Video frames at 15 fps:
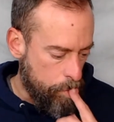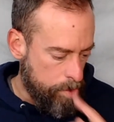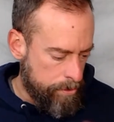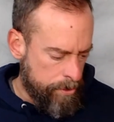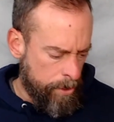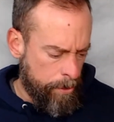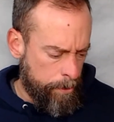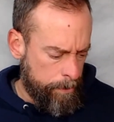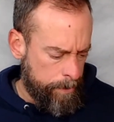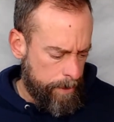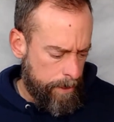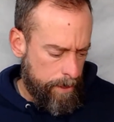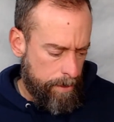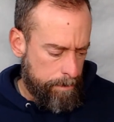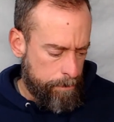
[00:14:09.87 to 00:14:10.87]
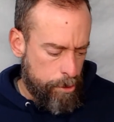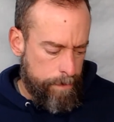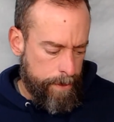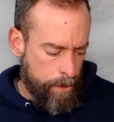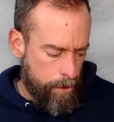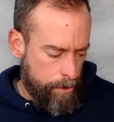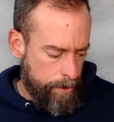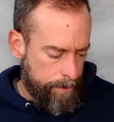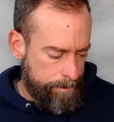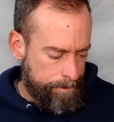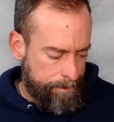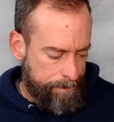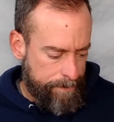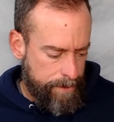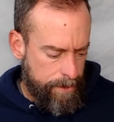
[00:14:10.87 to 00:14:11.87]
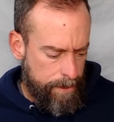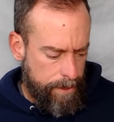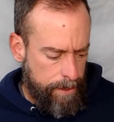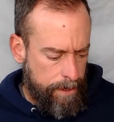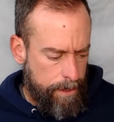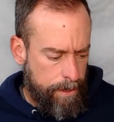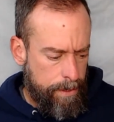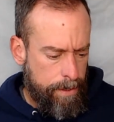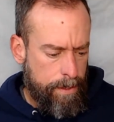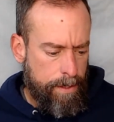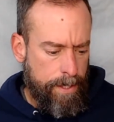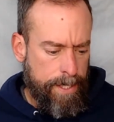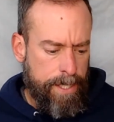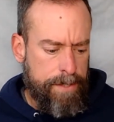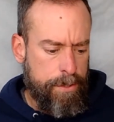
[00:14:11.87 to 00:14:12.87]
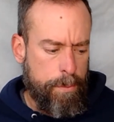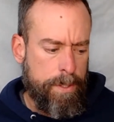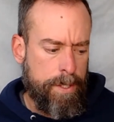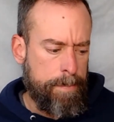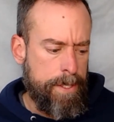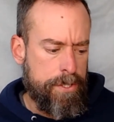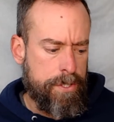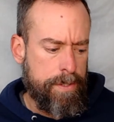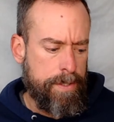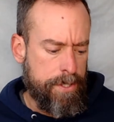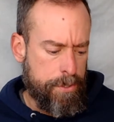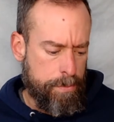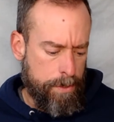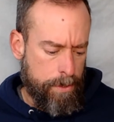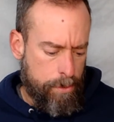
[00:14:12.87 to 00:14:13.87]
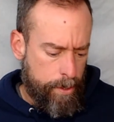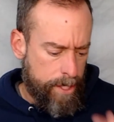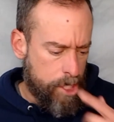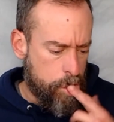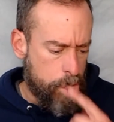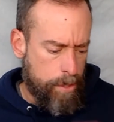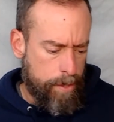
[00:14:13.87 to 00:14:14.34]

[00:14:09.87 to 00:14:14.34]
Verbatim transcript: So, moving on, and I do want to mention this real quick.